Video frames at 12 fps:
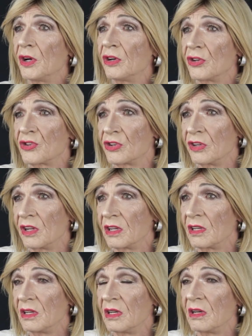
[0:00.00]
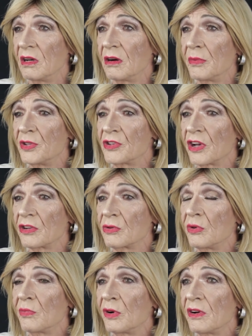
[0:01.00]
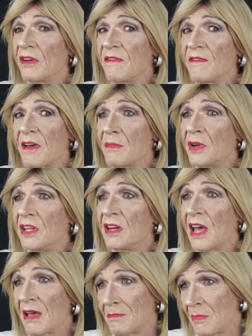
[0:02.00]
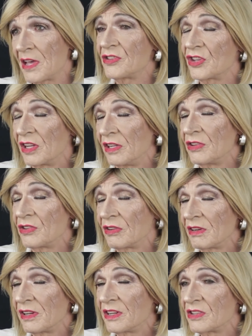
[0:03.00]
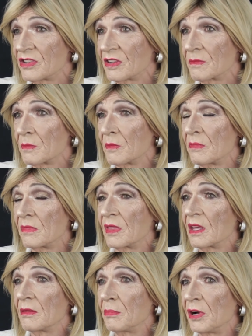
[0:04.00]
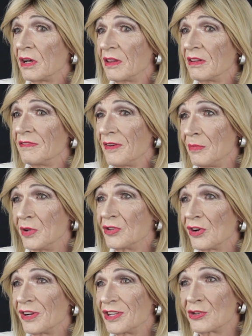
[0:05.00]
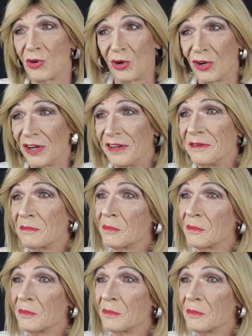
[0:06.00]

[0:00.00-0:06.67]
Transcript: person, I'm in touch with my feminine and masculine sides, but the feminine side is stronger.